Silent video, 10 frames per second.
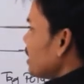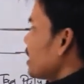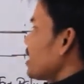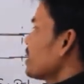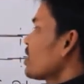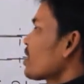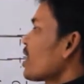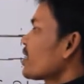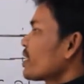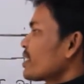attached or
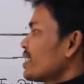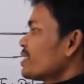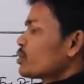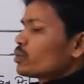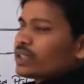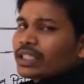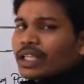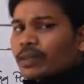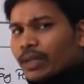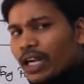not attached, so they
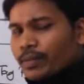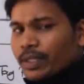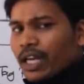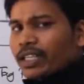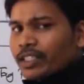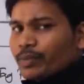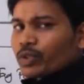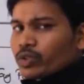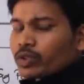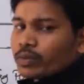cannot be highly
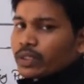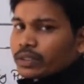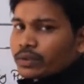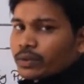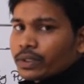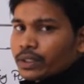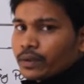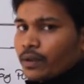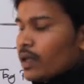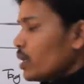reproducible. Okay,
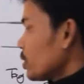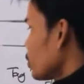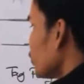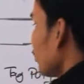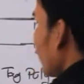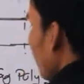so